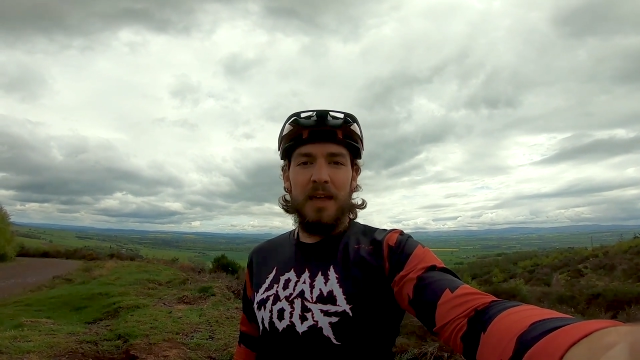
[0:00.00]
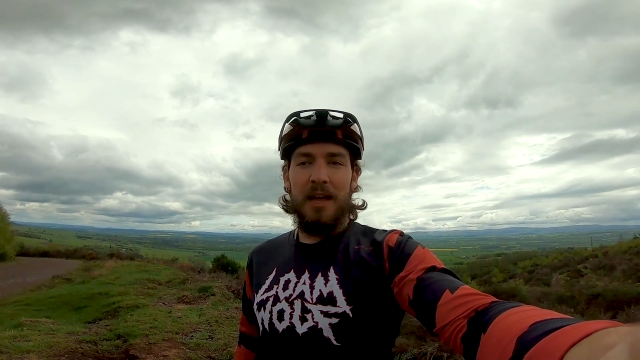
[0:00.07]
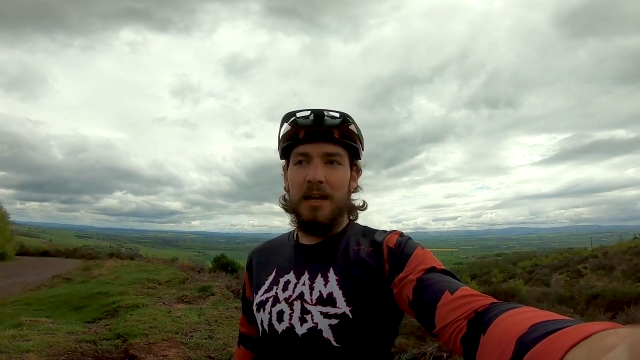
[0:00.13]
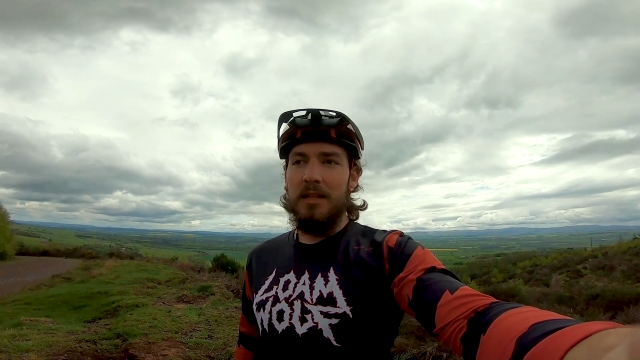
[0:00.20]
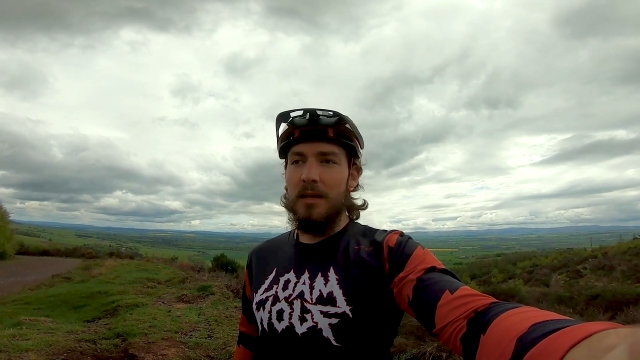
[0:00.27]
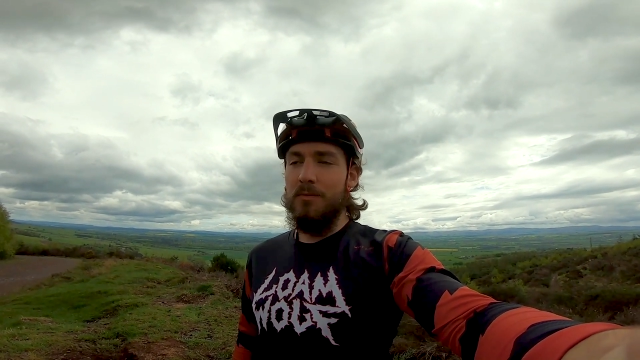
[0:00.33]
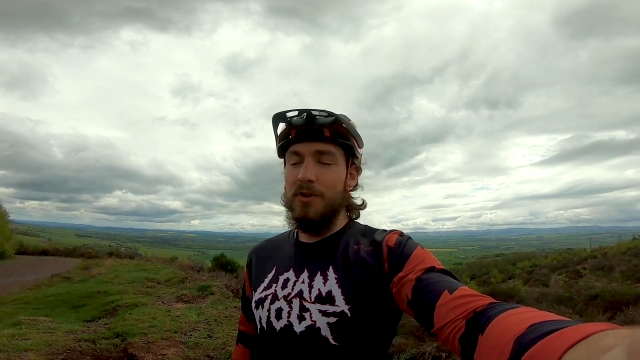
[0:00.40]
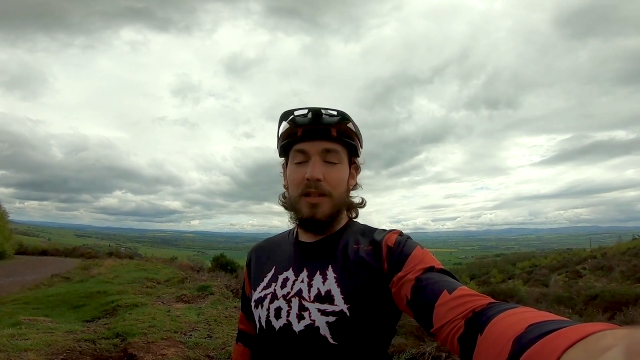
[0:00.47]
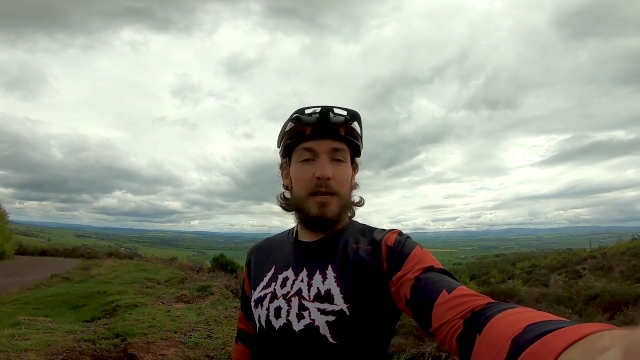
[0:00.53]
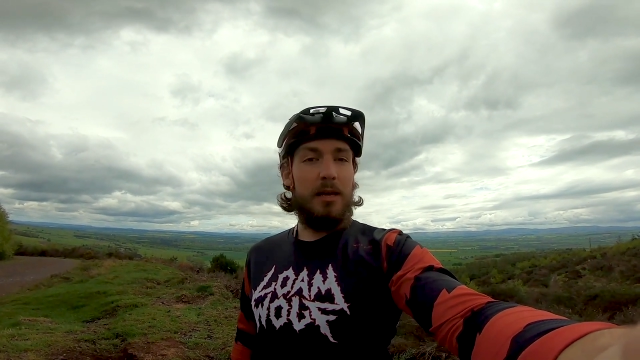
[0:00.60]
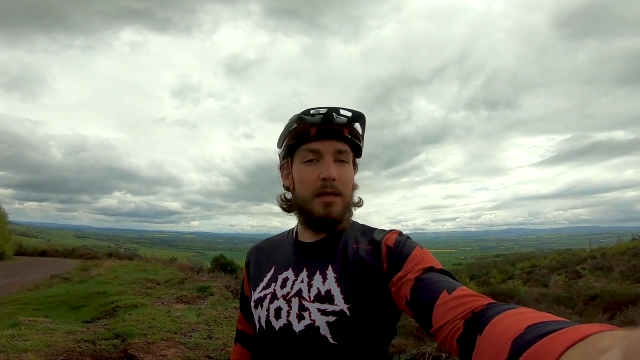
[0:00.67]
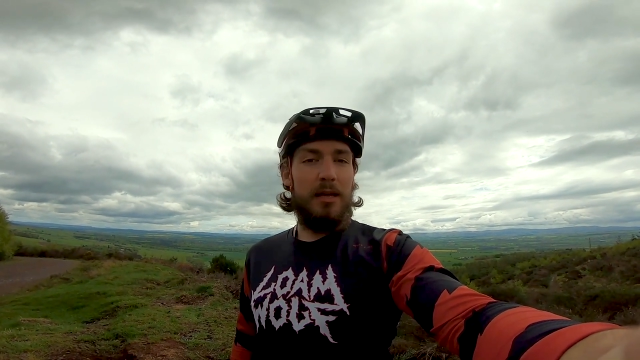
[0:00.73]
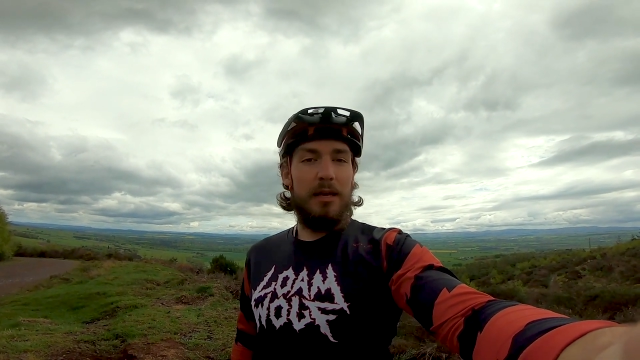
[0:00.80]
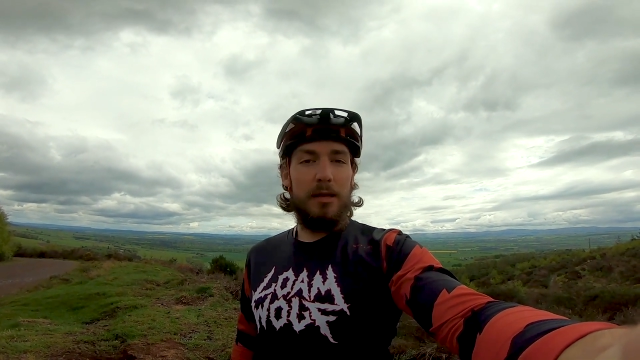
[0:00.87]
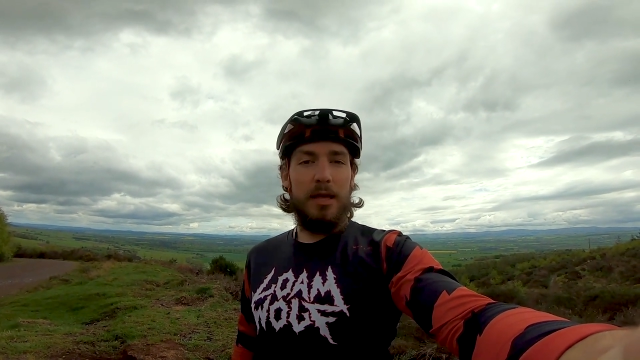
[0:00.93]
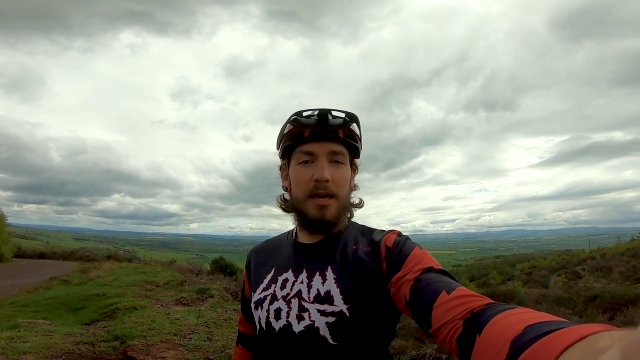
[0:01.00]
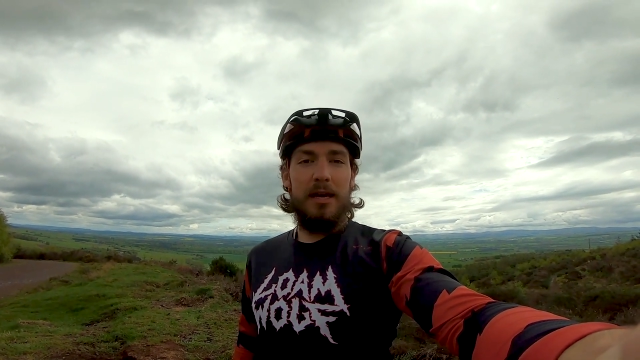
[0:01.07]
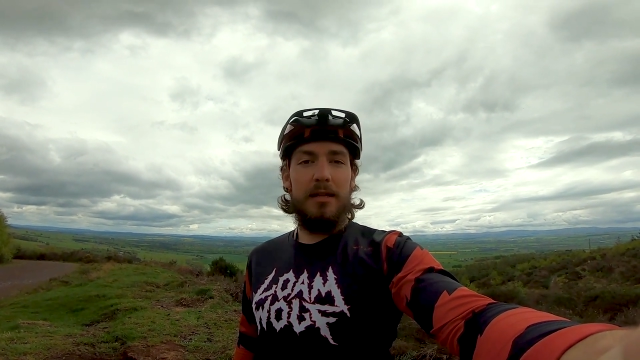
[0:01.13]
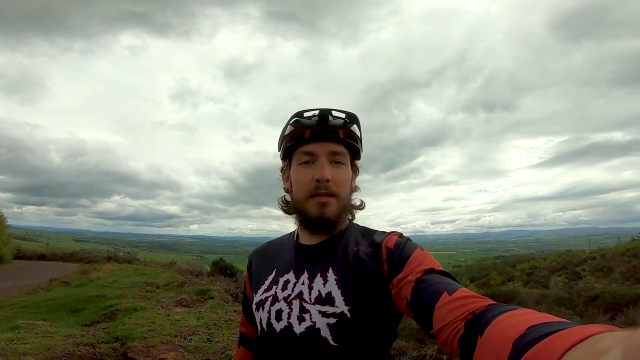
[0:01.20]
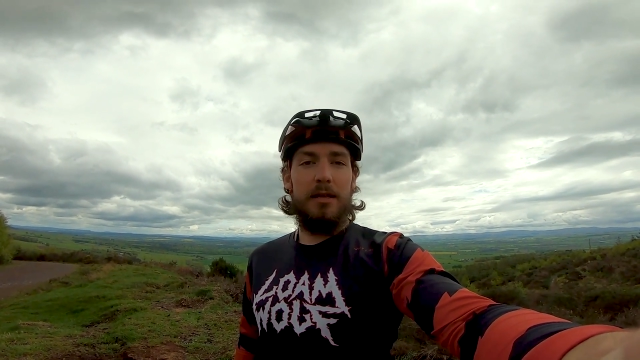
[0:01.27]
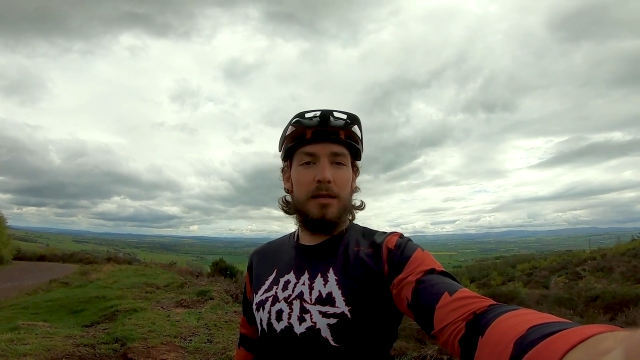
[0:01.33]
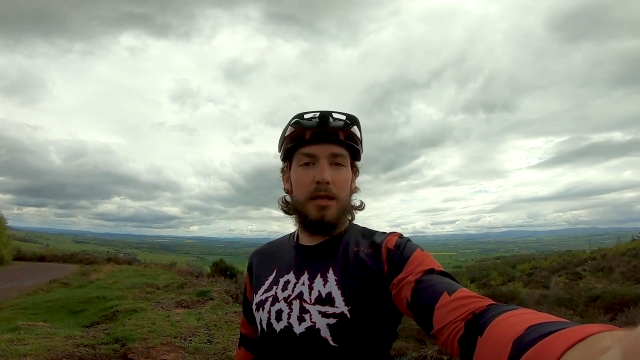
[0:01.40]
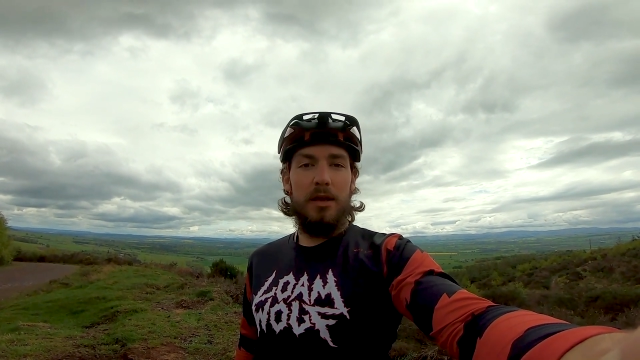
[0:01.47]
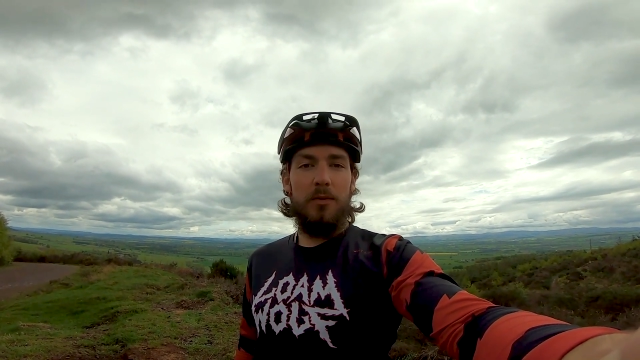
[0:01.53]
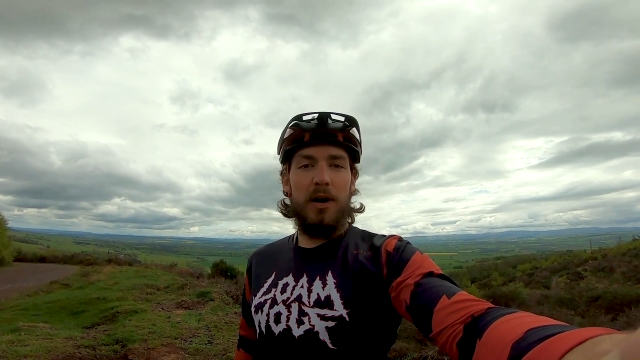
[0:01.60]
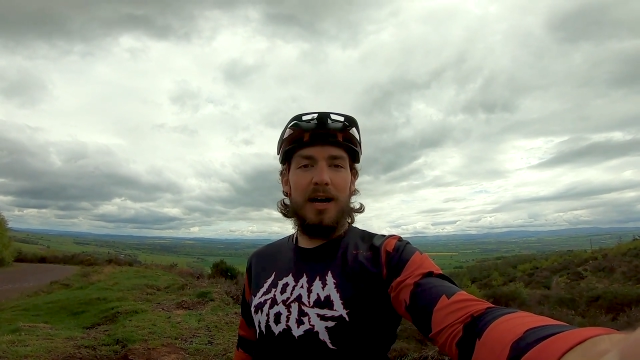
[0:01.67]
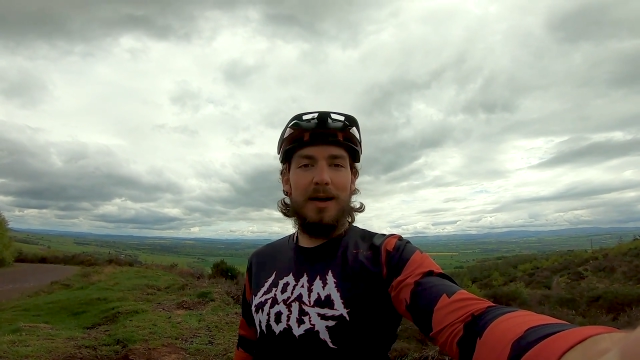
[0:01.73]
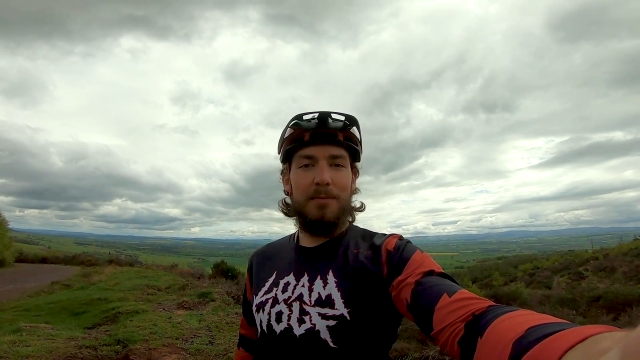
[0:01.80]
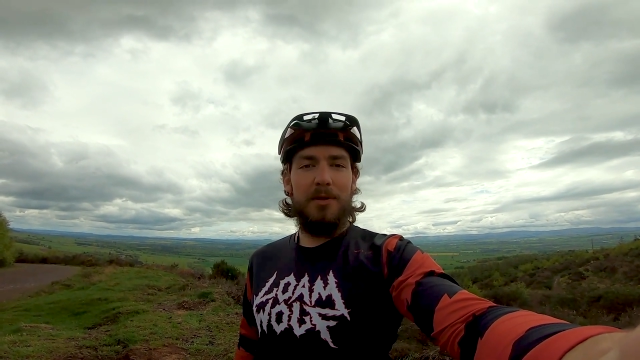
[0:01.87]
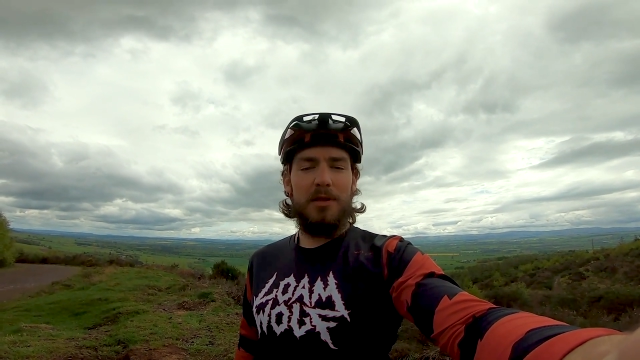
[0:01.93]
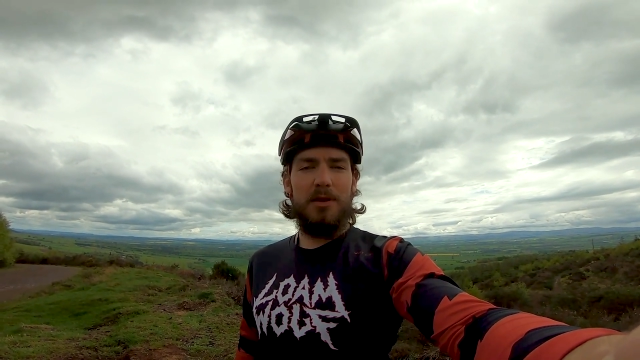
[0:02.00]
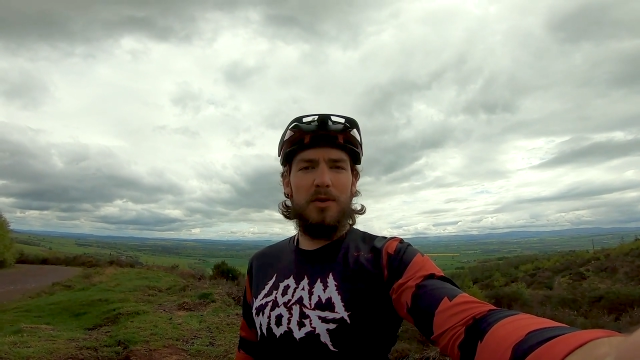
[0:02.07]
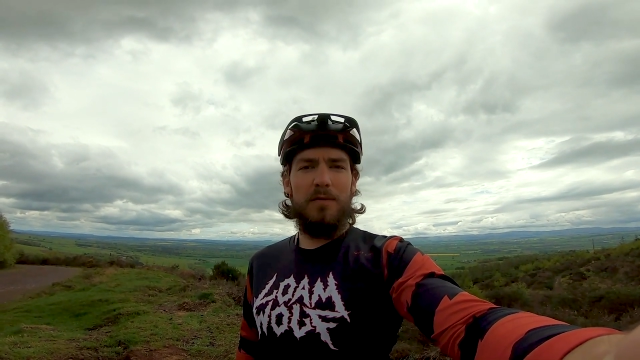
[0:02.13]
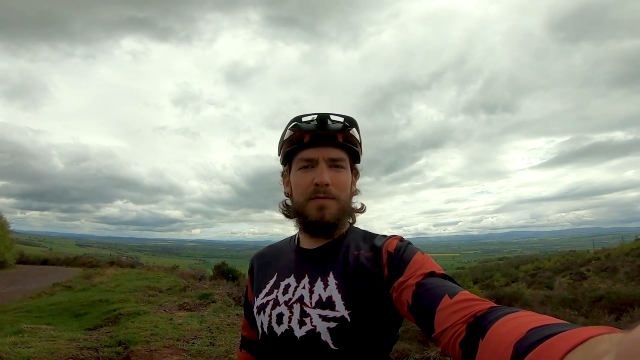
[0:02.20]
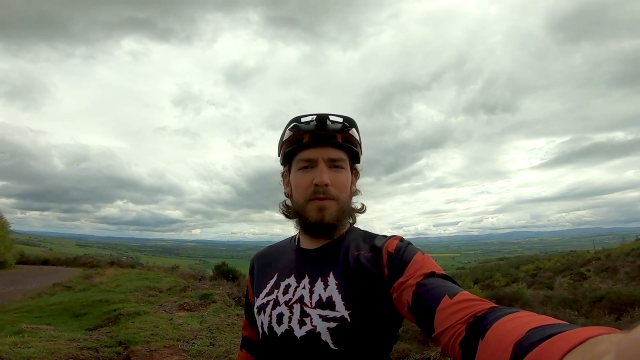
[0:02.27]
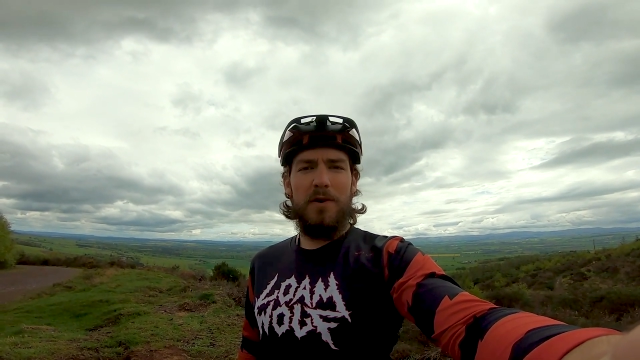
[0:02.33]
and i'm really excited to see what happens going